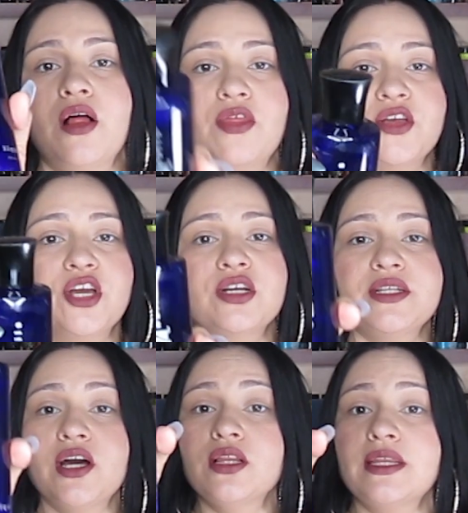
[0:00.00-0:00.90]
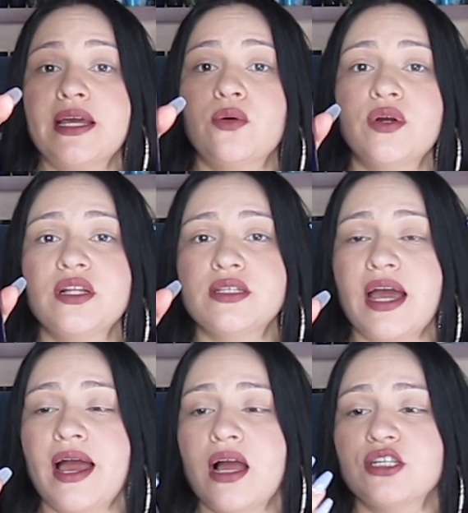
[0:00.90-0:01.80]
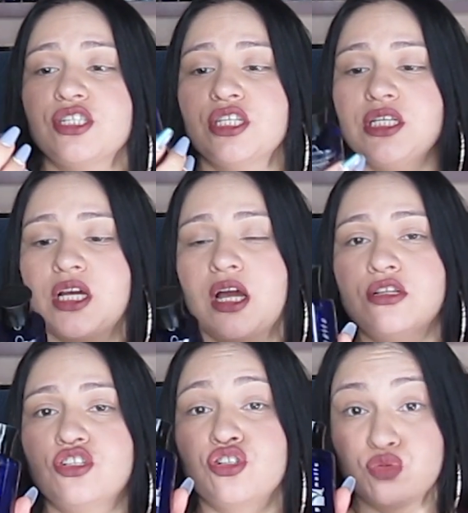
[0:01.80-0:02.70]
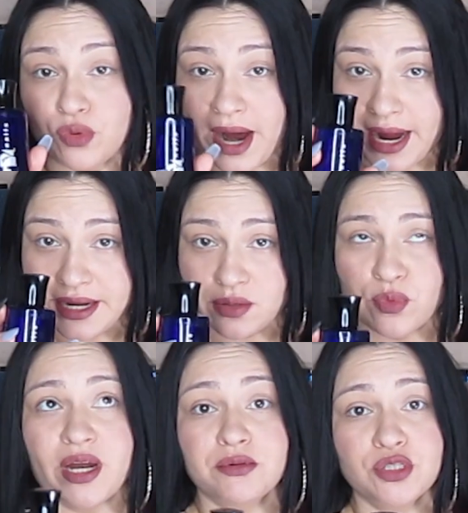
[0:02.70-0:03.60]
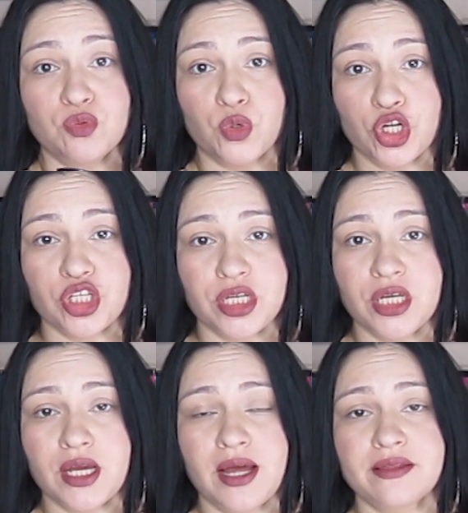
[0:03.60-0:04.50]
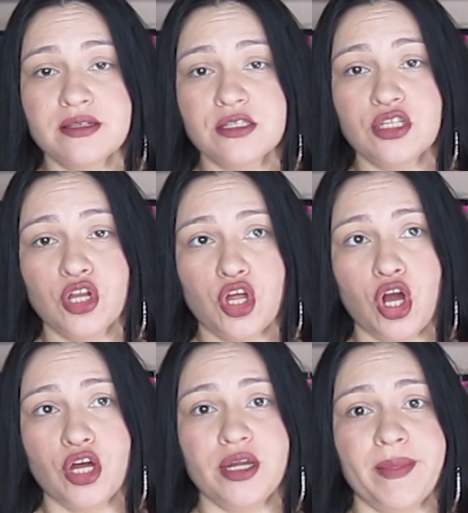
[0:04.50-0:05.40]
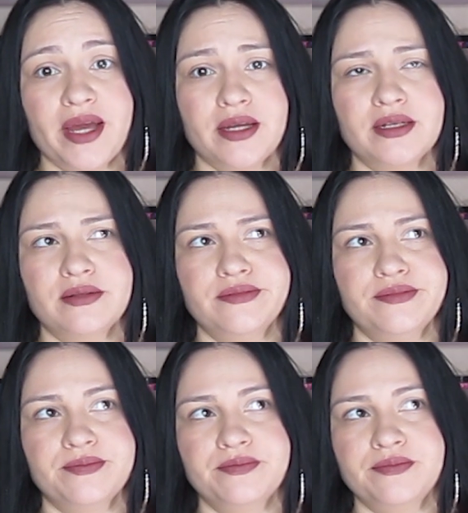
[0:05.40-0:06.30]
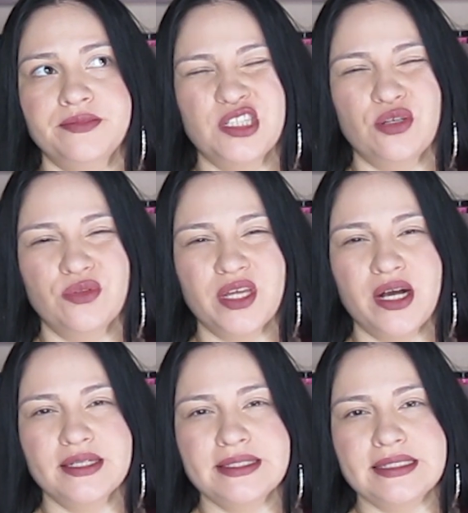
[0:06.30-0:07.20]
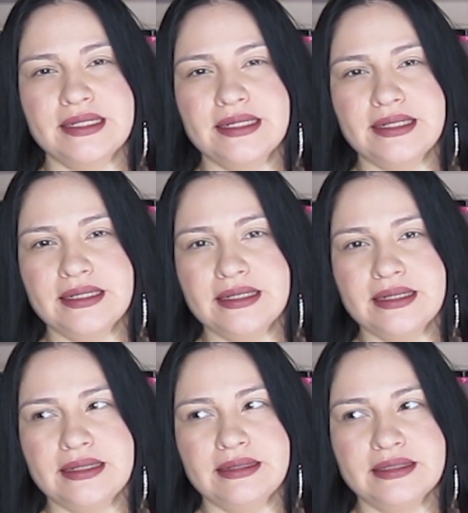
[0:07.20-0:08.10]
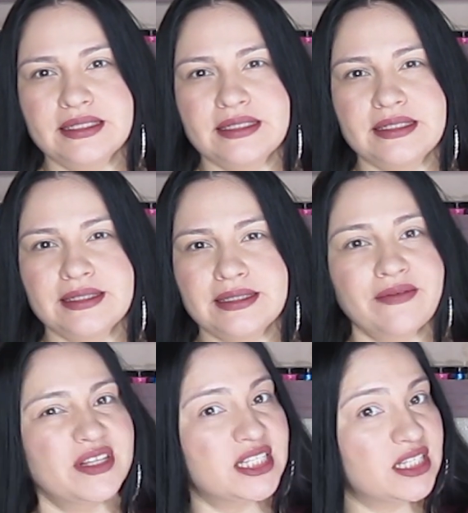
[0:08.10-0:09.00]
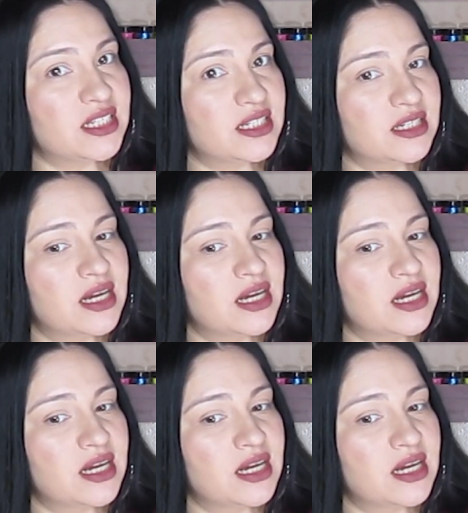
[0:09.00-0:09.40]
The Young Nail liquids I actually tried when I was working at this salon back in 2017,